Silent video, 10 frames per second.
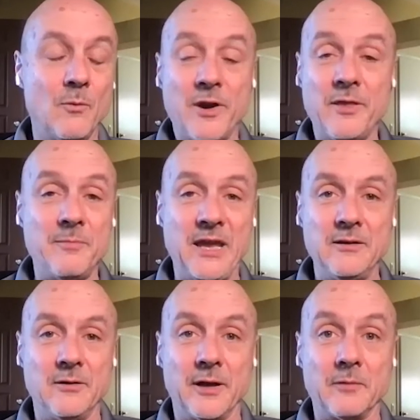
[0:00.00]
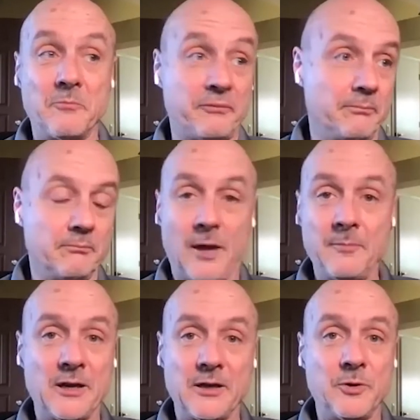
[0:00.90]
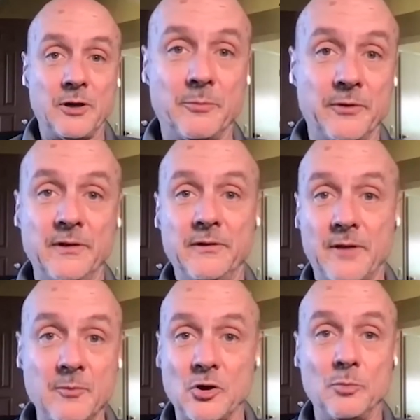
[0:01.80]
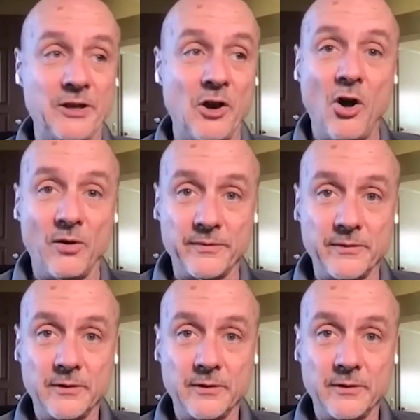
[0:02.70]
And what are the men doing? I'm not going to put up with this. I'm going to go play golf.